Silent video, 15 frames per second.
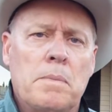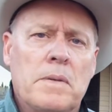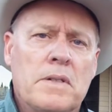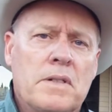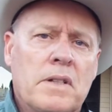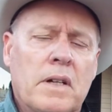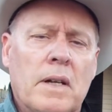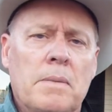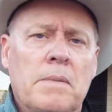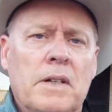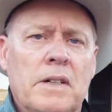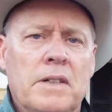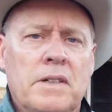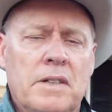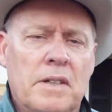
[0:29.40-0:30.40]
is
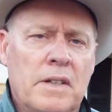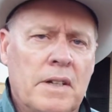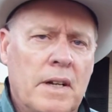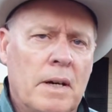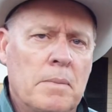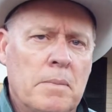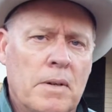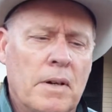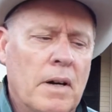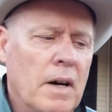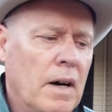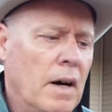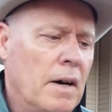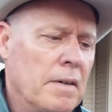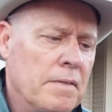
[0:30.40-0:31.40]
limited to the number
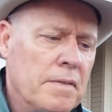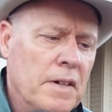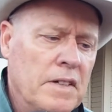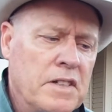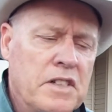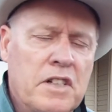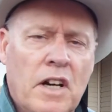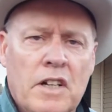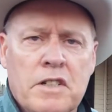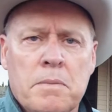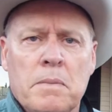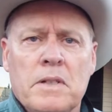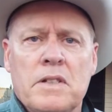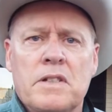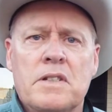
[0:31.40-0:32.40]
of
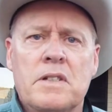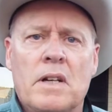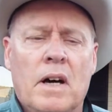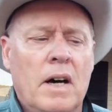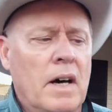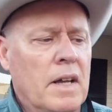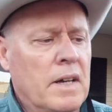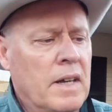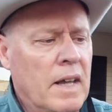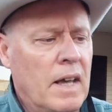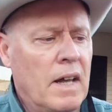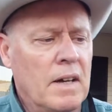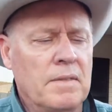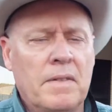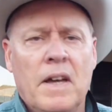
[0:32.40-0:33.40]
adjustments on
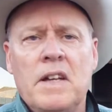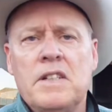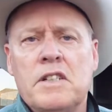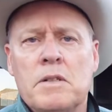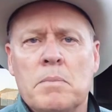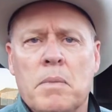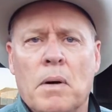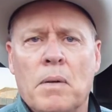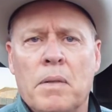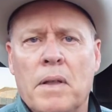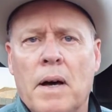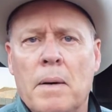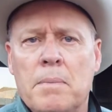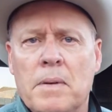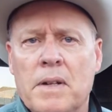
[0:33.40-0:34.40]
elevation, both
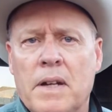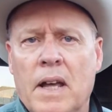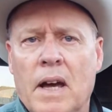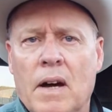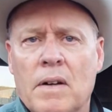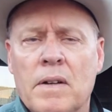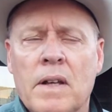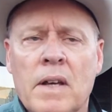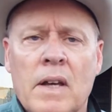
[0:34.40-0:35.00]
up and down.